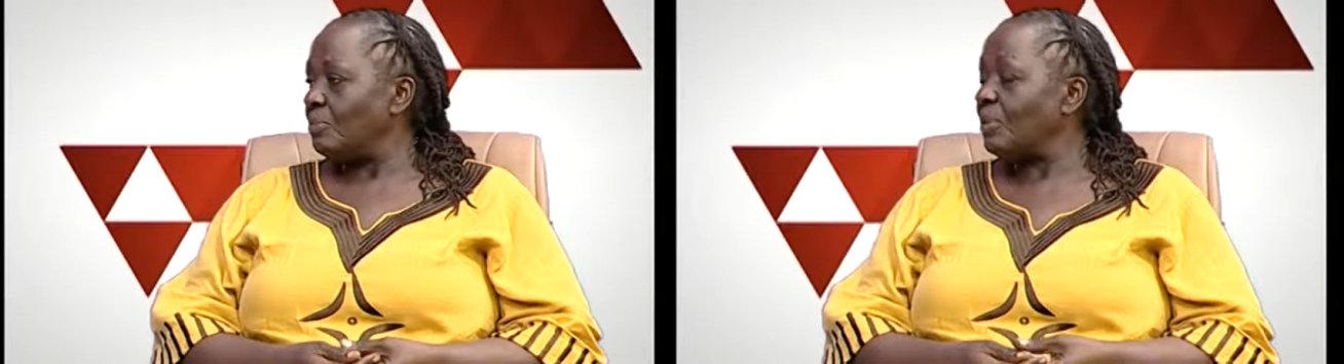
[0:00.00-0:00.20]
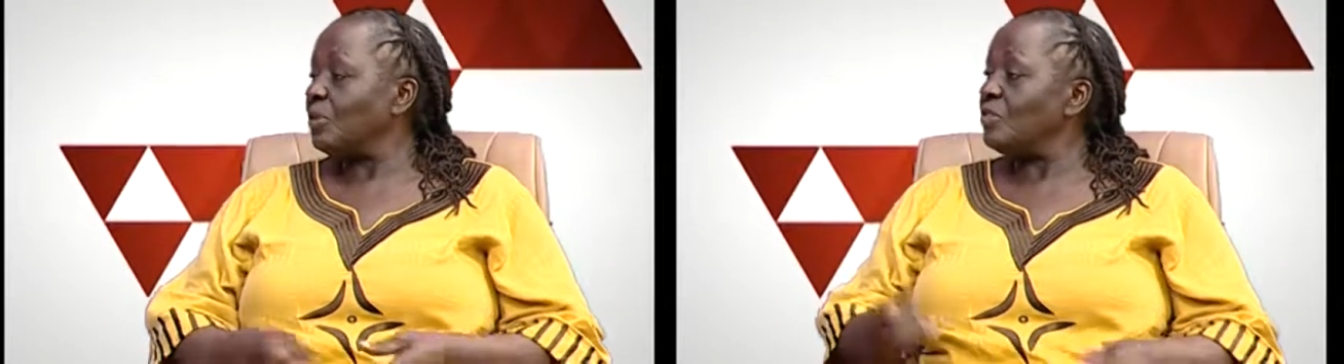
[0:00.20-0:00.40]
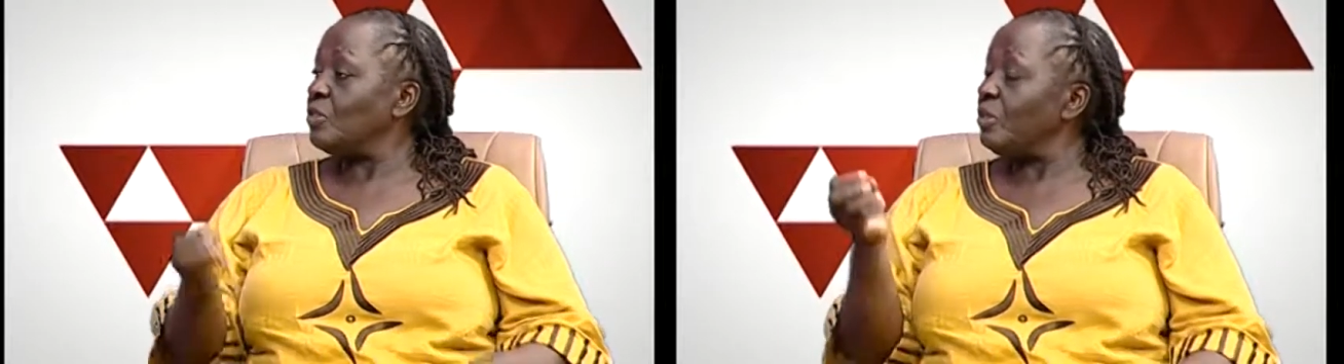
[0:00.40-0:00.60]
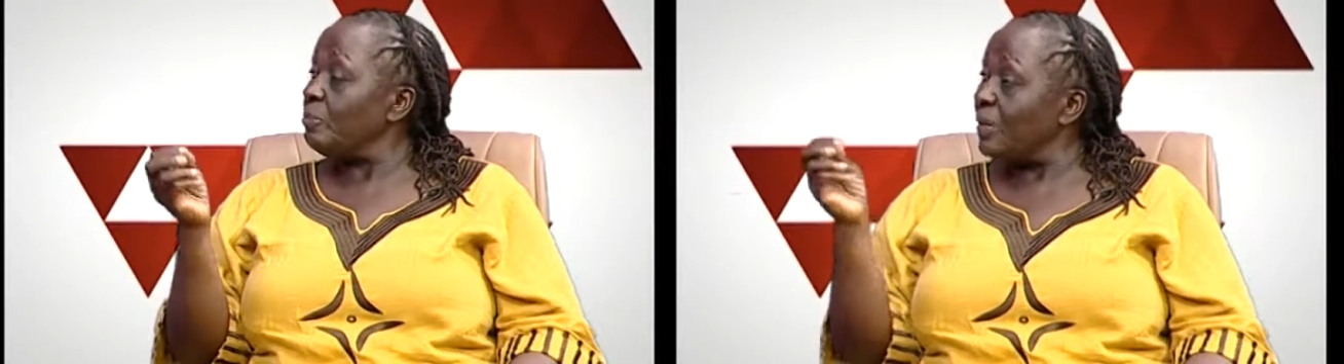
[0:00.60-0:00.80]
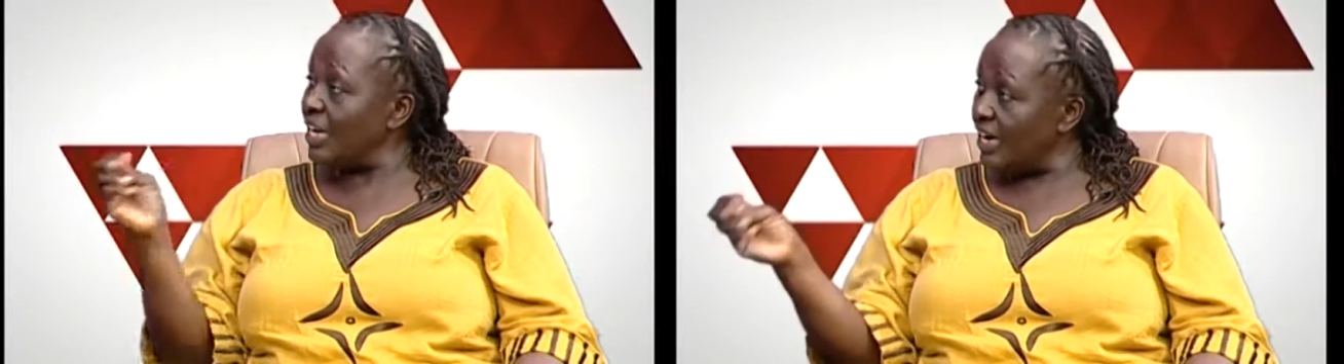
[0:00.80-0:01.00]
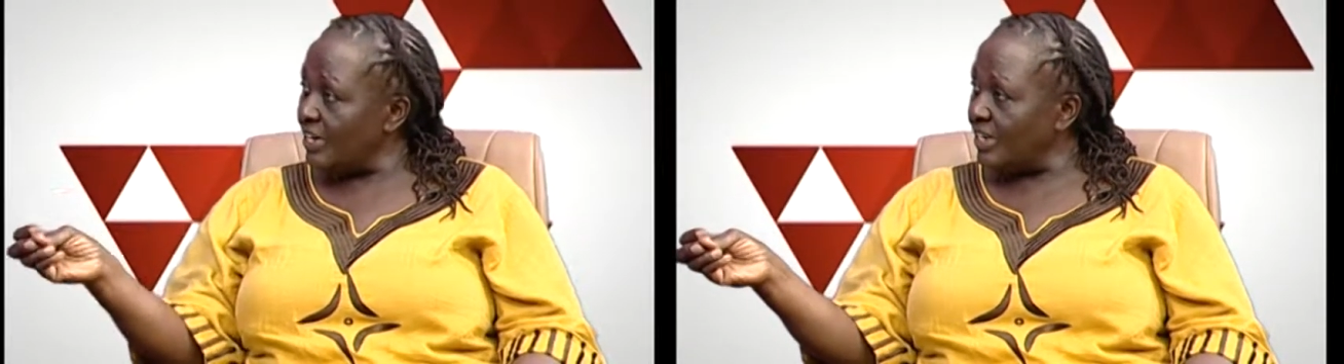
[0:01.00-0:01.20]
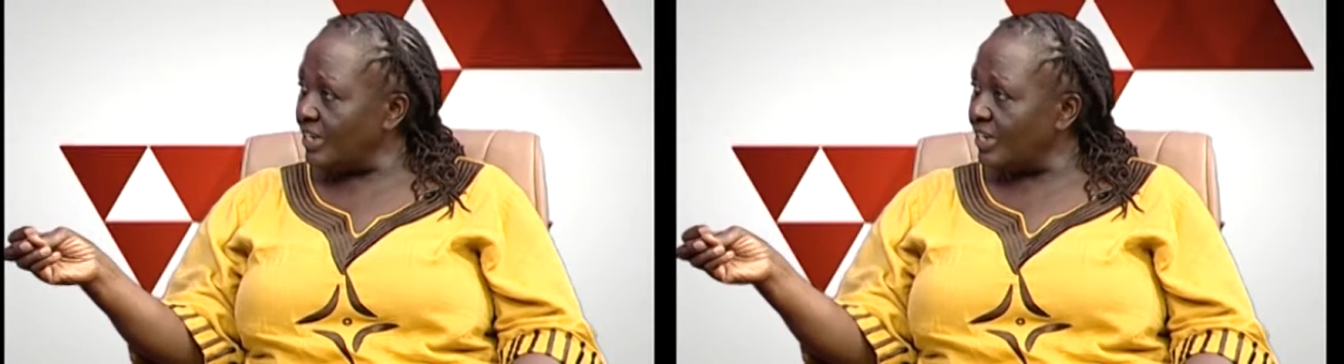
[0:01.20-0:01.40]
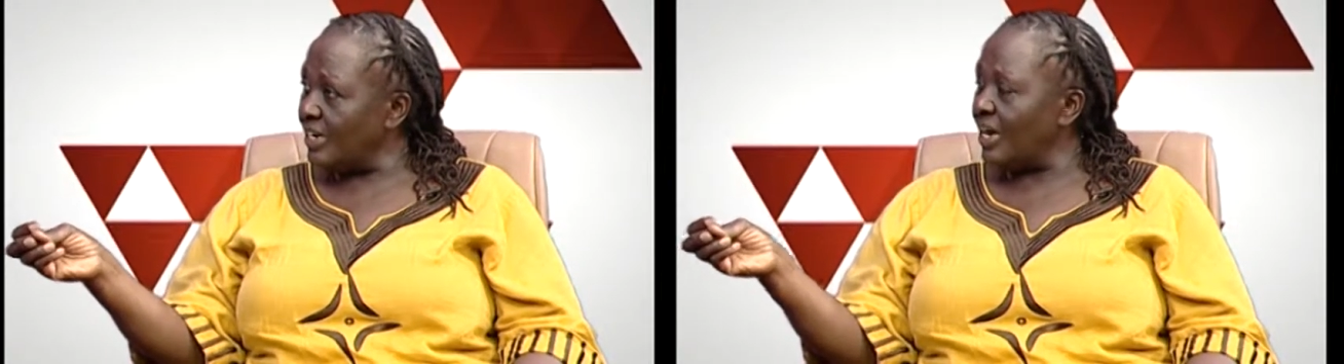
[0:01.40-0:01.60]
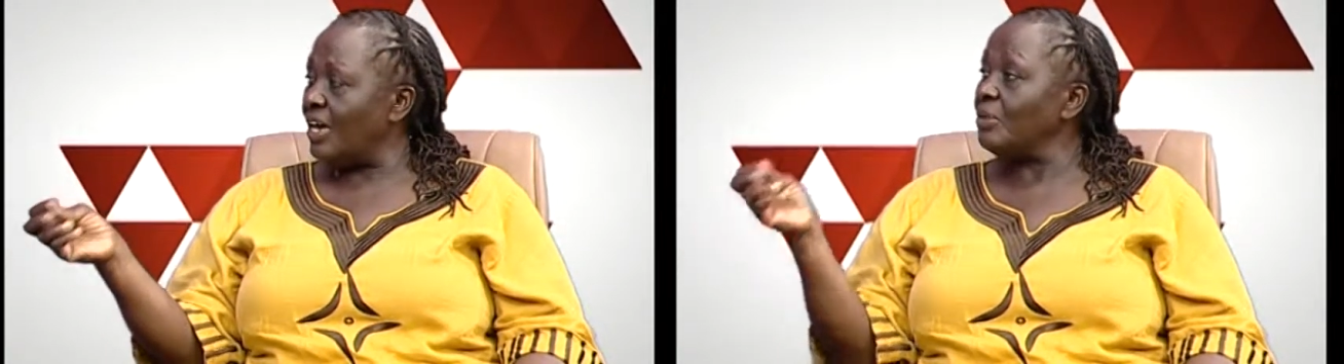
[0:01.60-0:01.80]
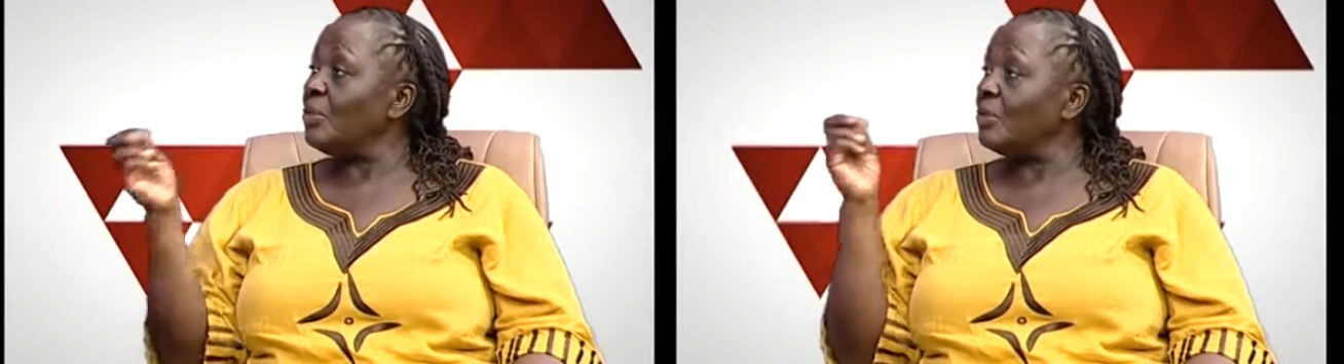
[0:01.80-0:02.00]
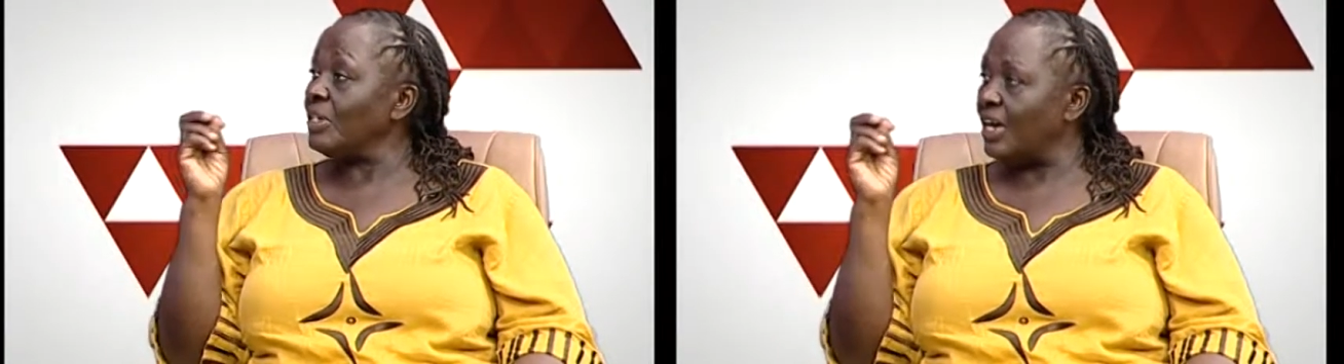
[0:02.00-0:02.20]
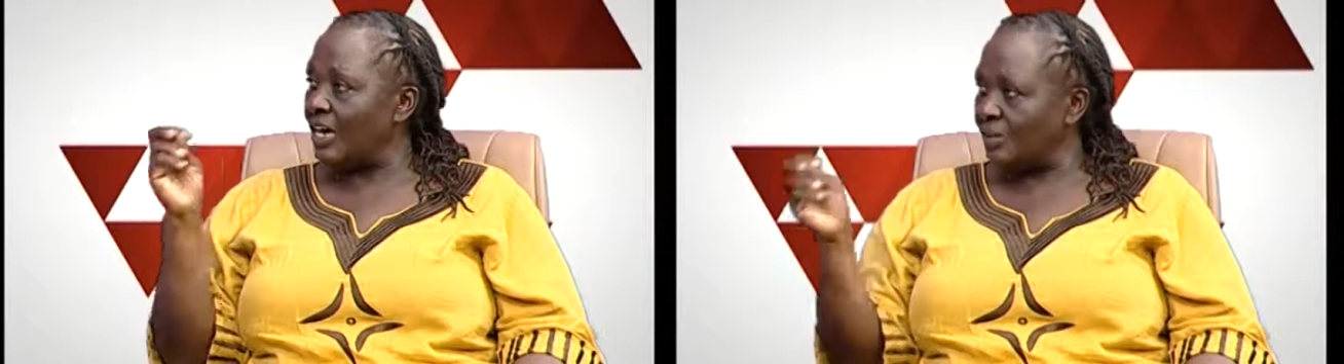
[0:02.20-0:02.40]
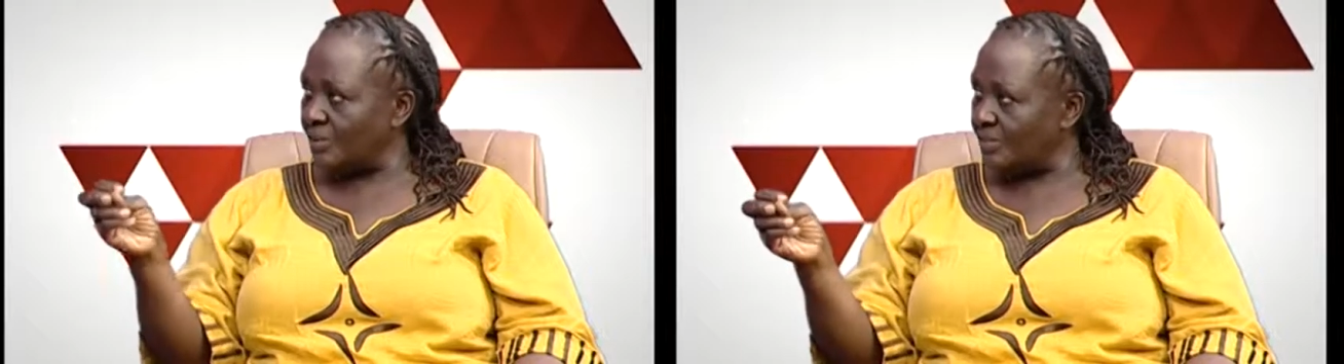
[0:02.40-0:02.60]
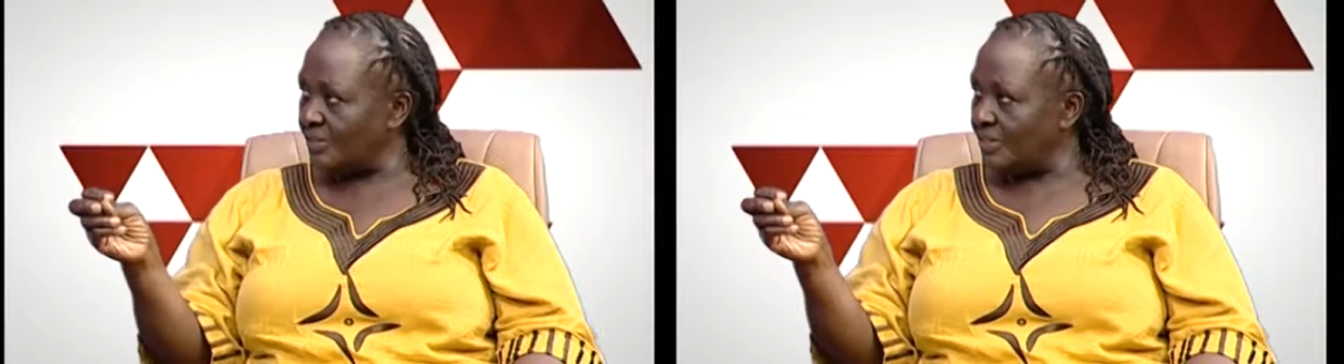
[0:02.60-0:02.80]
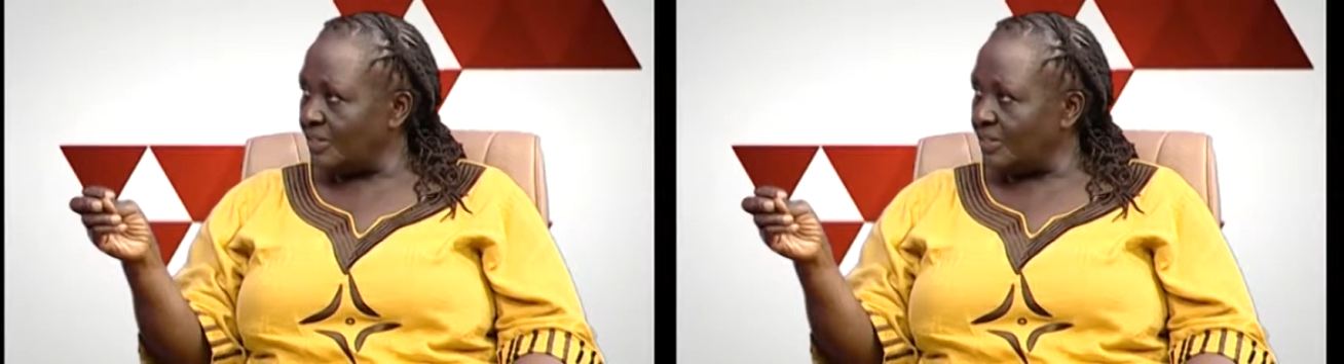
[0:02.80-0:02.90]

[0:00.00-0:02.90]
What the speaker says: because repairing an old house